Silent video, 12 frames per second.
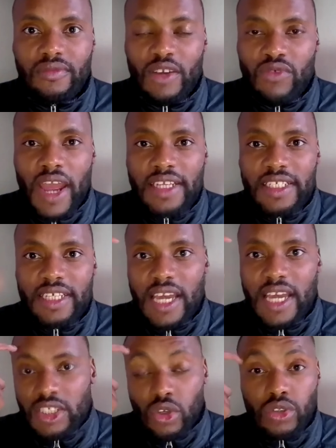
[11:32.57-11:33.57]
right
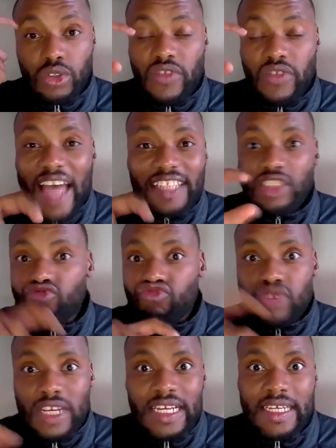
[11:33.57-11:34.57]
so so that's
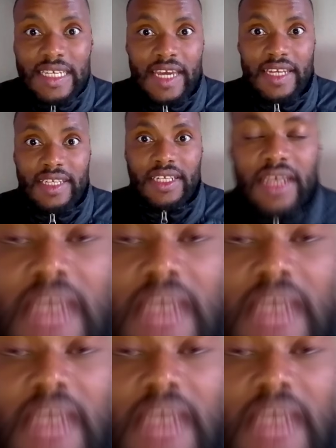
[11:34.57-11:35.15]
really it